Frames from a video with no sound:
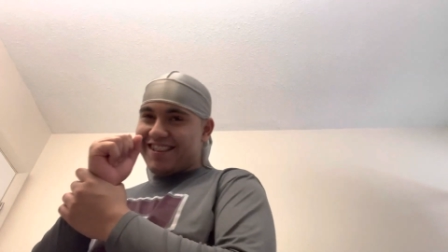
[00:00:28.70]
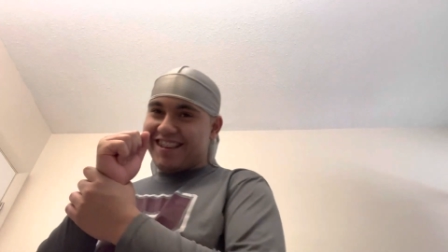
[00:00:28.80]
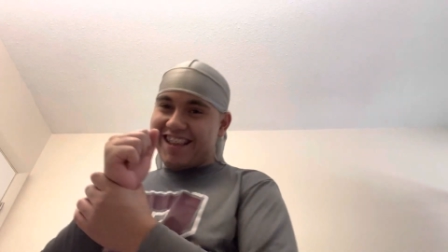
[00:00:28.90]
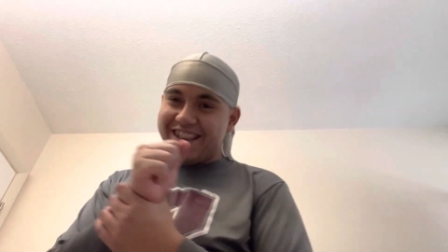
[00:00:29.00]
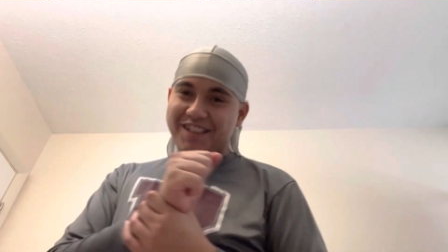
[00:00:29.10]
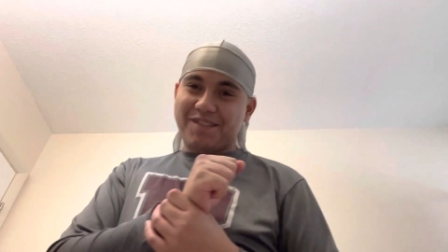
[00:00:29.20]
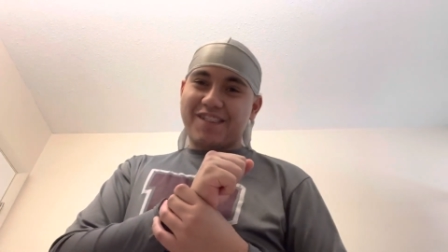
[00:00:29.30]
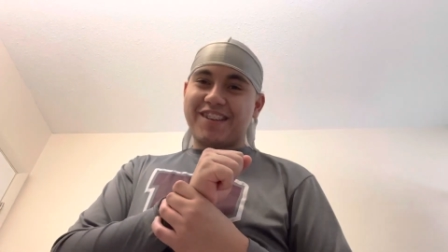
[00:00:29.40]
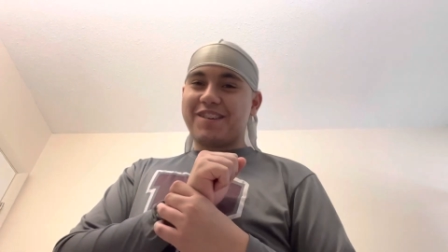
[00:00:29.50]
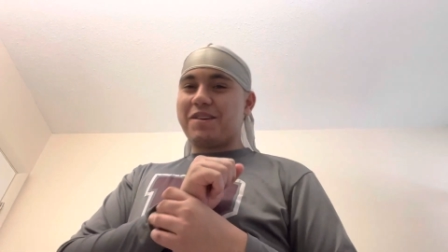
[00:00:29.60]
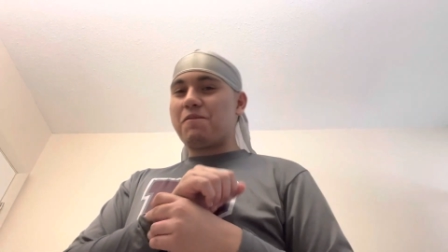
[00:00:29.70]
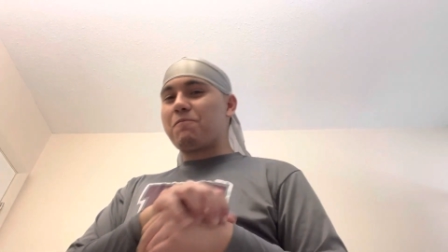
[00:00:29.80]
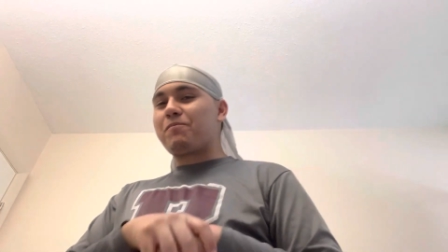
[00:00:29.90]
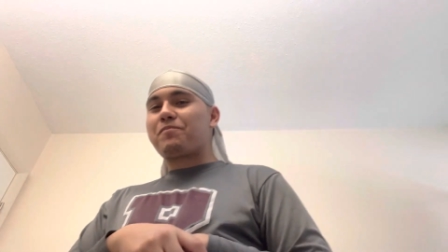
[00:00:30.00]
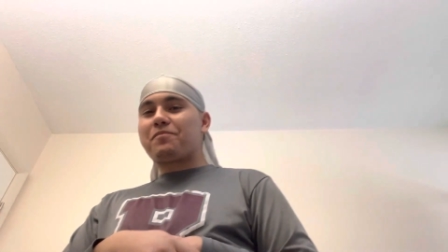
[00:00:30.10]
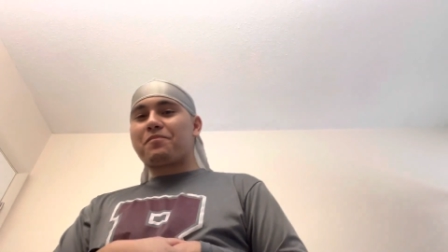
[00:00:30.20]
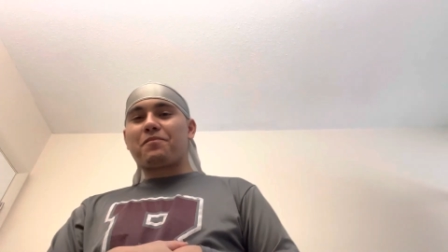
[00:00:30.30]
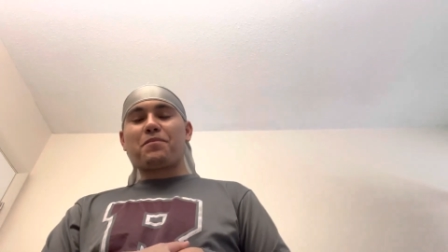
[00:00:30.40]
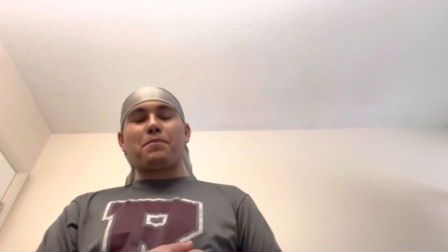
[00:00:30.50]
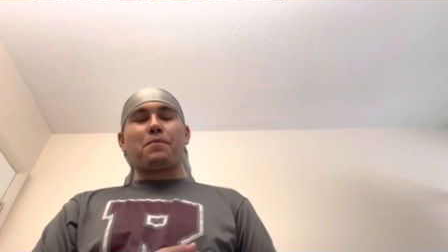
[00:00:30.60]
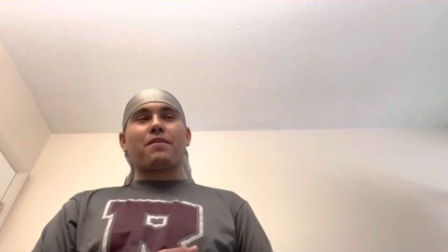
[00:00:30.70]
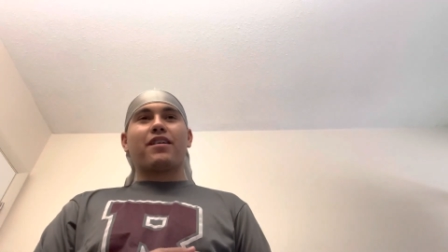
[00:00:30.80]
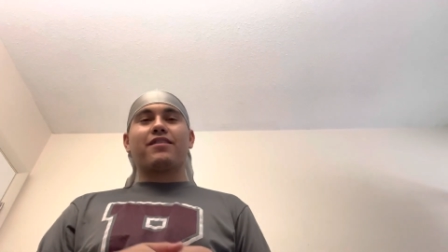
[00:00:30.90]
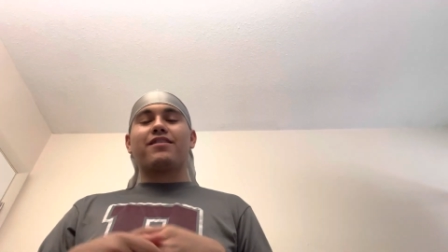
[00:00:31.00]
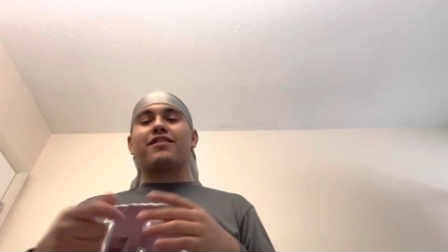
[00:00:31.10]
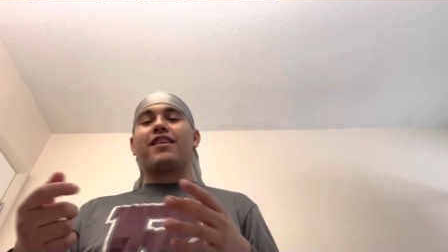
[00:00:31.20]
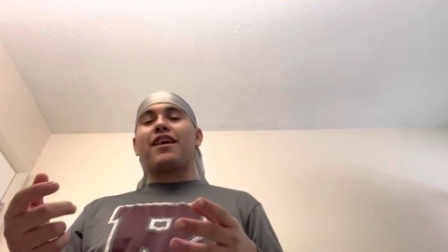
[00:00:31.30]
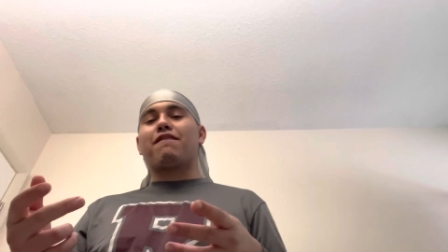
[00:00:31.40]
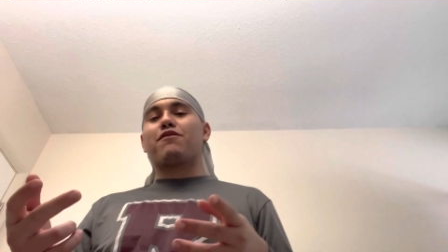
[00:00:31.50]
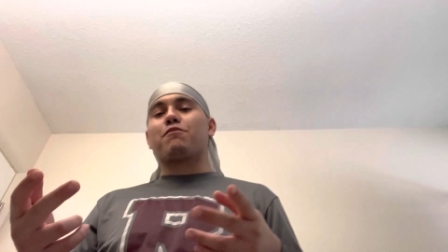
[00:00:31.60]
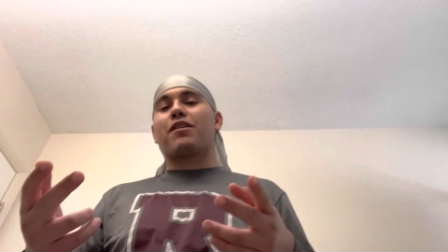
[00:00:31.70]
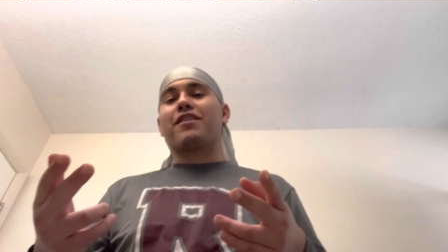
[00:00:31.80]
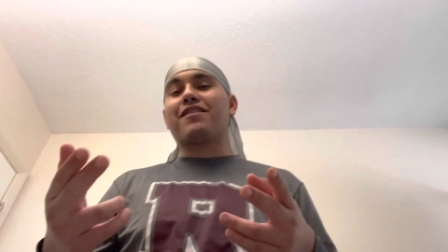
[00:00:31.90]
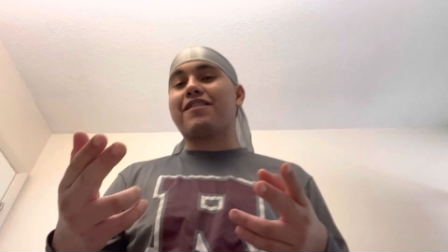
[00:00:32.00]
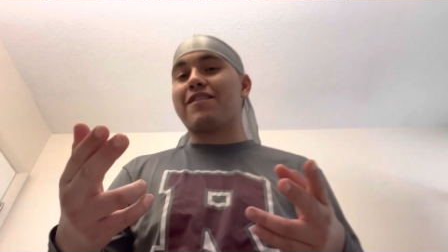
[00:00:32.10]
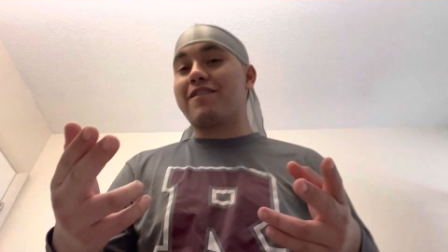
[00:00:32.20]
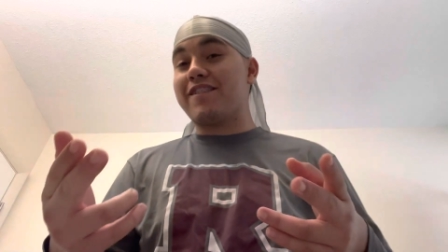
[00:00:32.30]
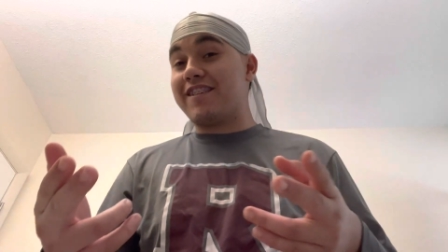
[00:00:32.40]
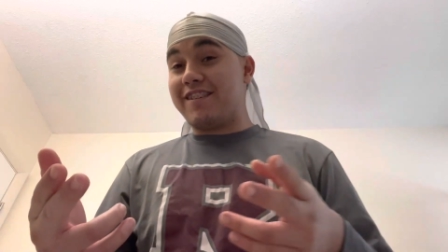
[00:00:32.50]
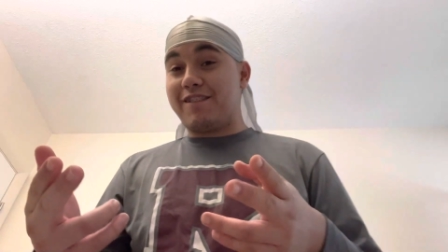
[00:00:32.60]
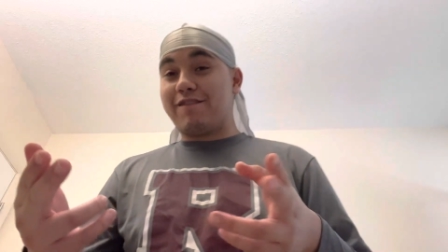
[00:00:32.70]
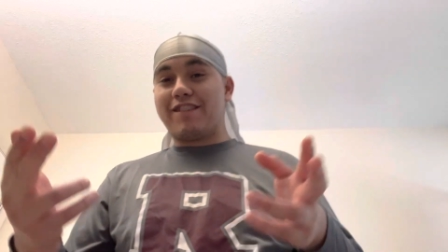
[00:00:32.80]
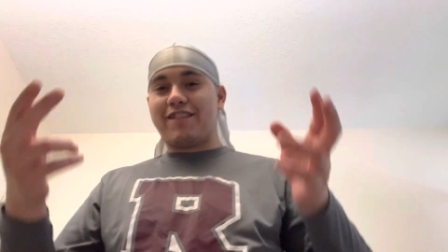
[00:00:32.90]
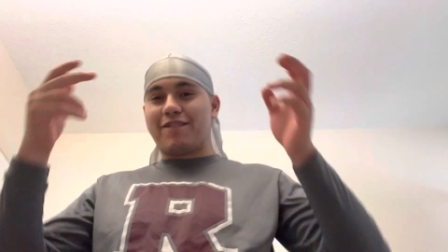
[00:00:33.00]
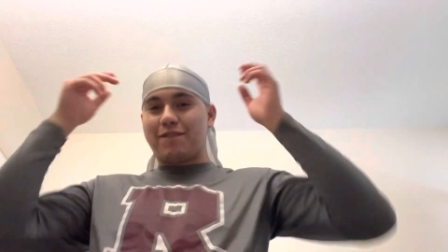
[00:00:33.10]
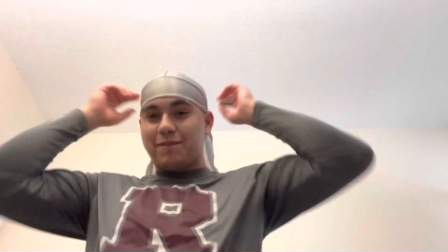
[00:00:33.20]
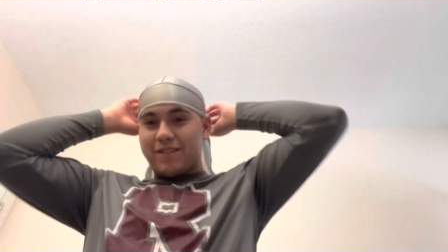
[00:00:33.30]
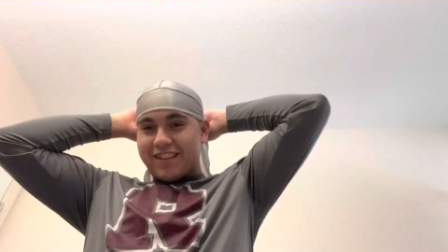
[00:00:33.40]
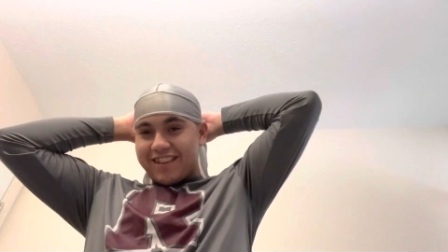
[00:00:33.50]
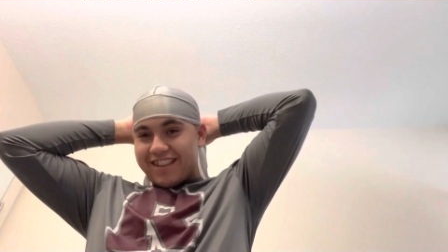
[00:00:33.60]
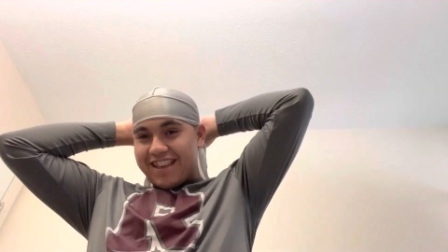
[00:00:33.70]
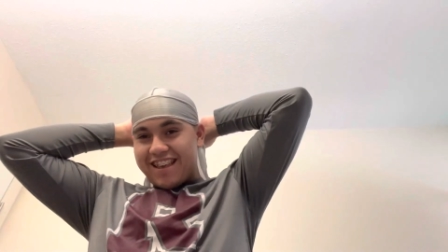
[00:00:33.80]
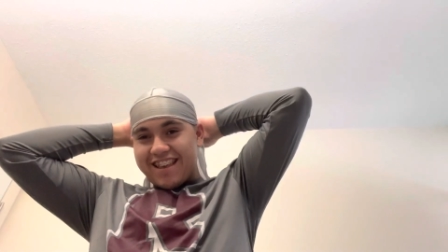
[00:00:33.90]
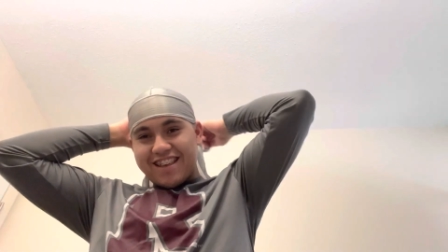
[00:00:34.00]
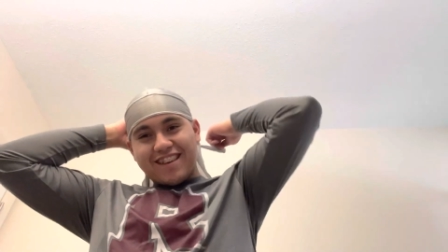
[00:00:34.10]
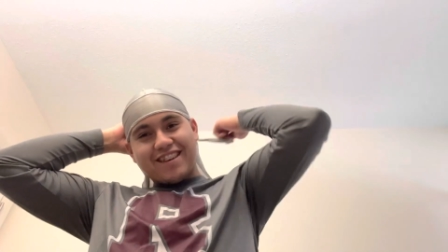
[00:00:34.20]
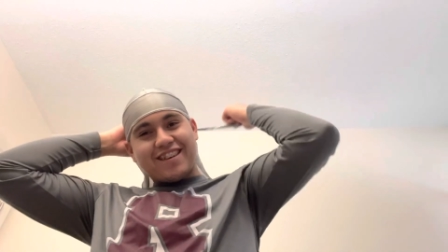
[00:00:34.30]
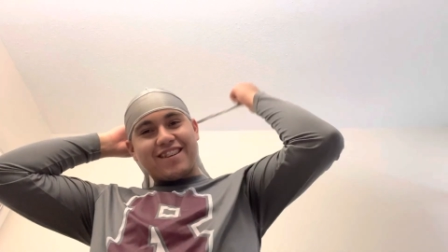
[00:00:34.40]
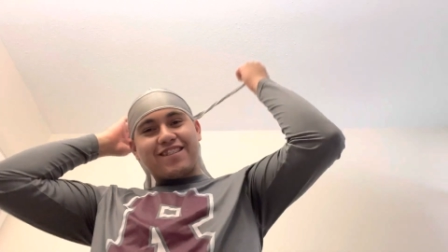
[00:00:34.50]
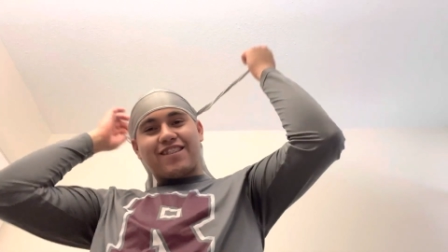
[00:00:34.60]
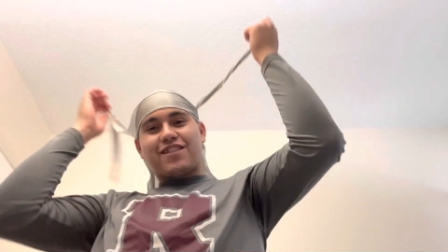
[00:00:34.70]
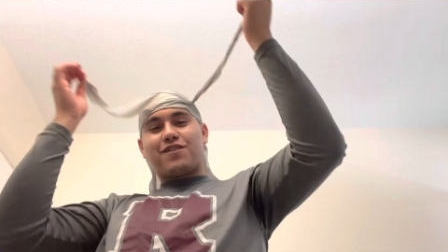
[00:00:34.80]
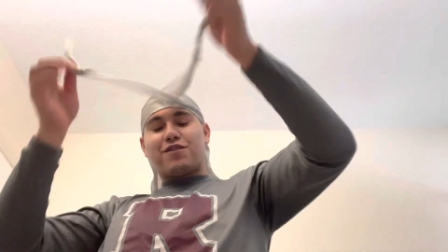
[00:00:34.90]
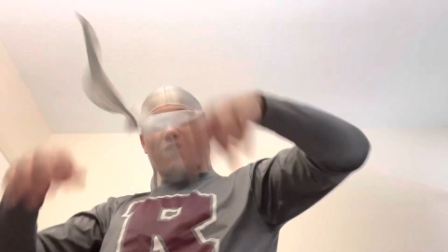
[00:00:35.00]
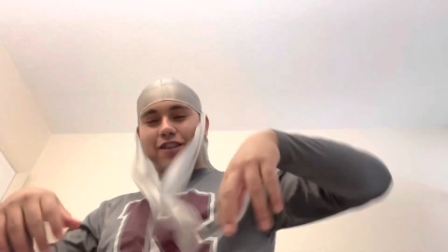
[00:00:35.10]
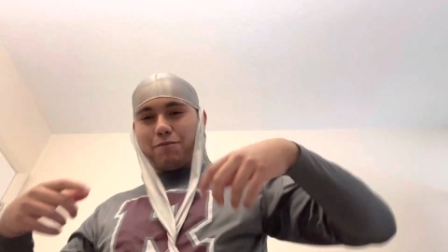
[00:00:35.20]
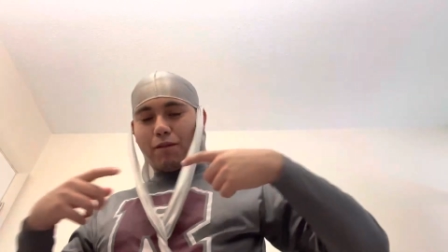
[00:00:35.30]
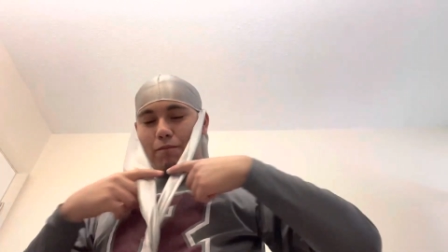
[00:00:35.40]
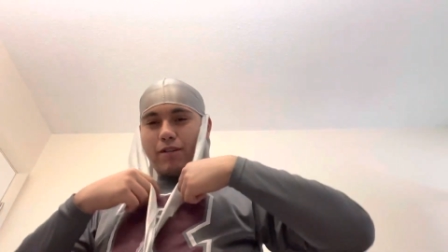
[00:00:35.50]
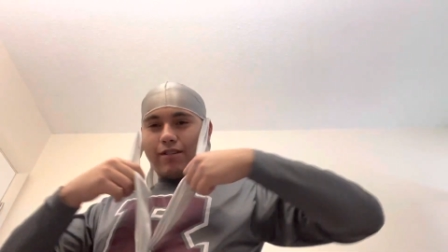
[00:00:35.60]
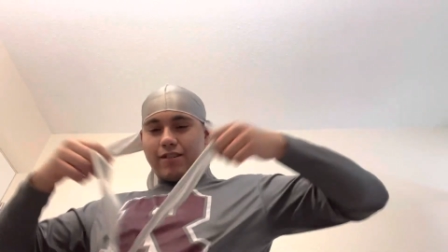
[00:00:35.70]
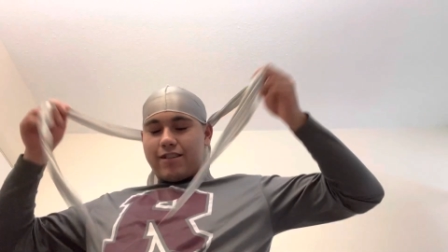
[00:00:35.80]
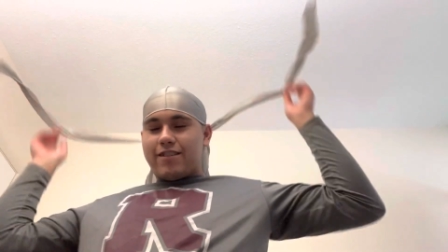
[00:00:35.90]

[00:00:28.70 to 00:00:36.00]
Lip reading: today's video, this is the day after my haircut already. You already know what I'm saying? So I'll show you guys my progress.